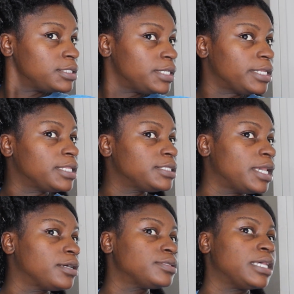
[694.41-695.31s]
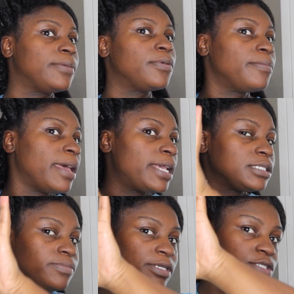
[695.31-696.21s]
Take the Tangle Tamer Max, make